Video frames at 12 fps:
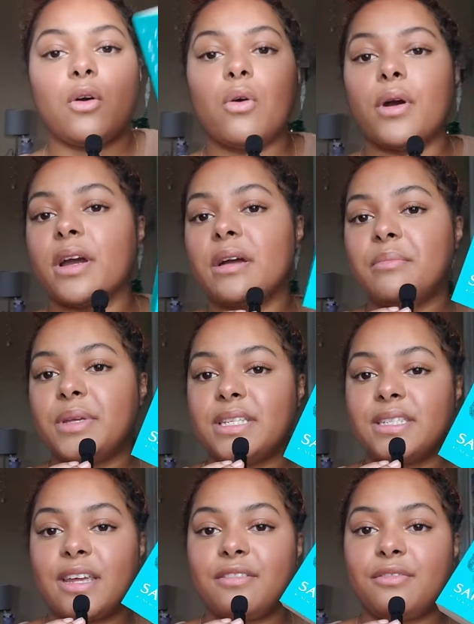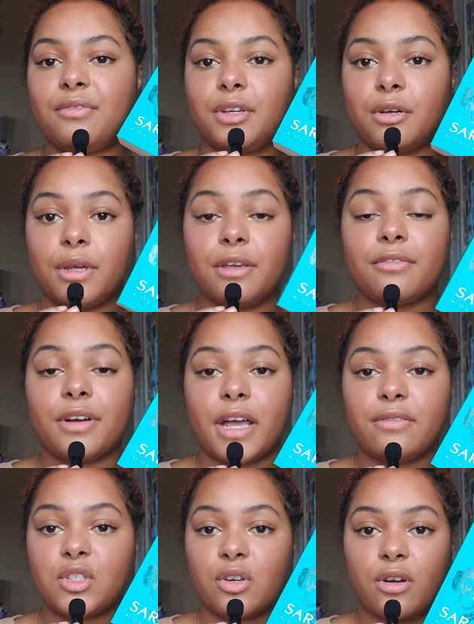A Court of Mist and Fury
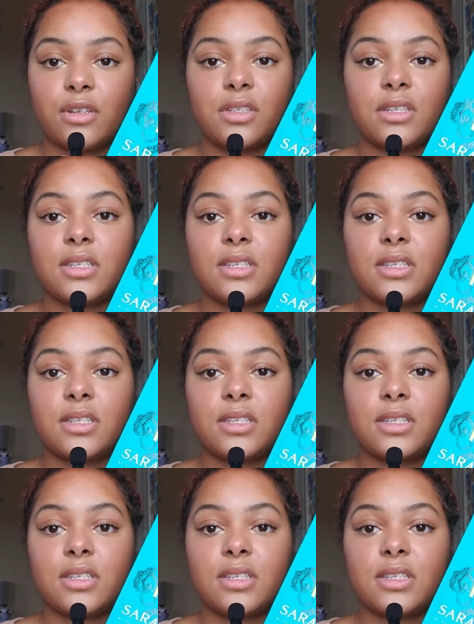5 stars.